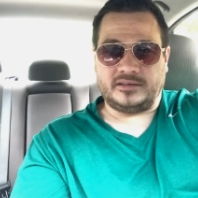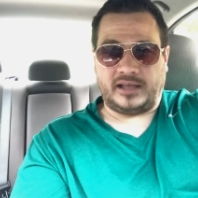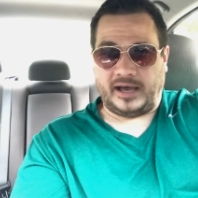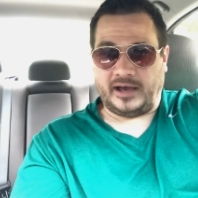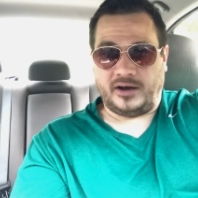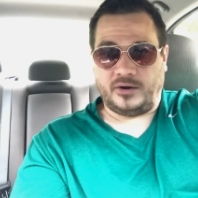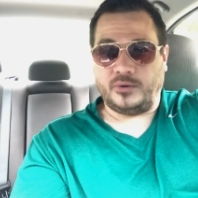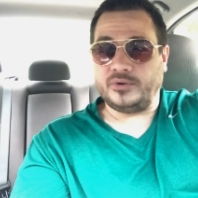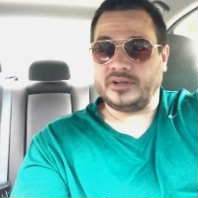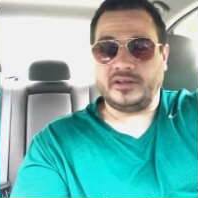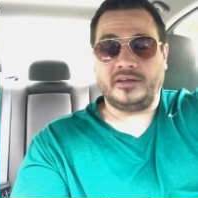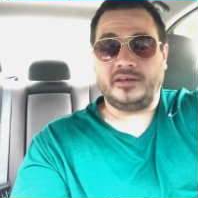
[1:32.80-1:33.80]

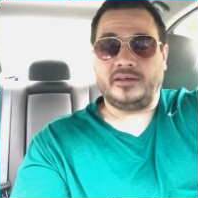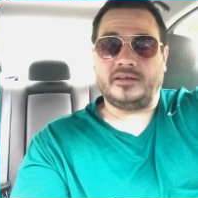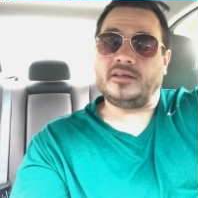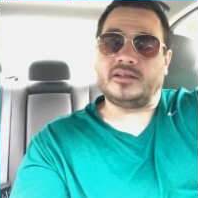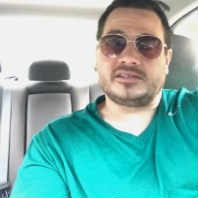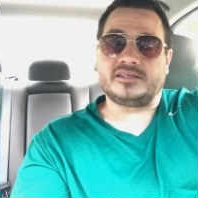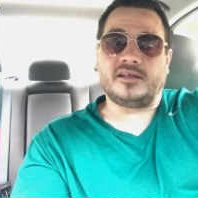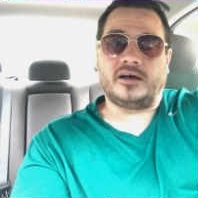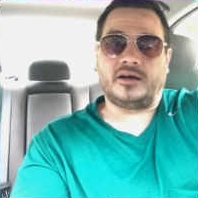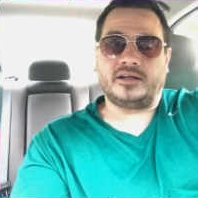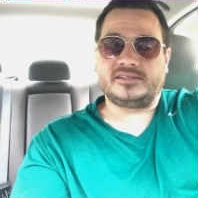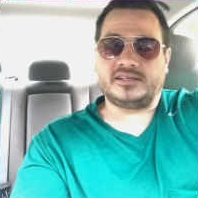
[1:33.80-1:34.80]
loud, it's
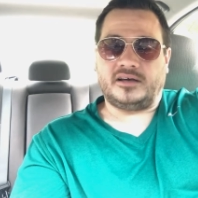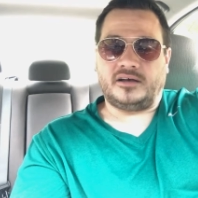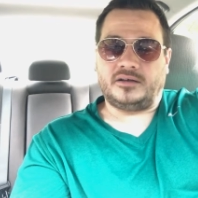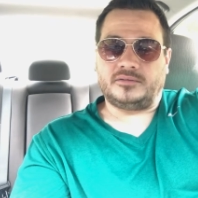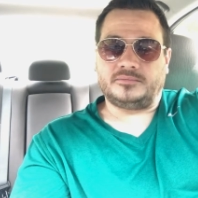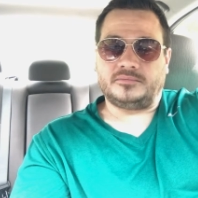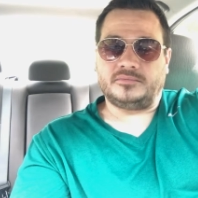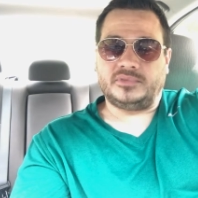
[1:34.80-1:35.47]
not, um,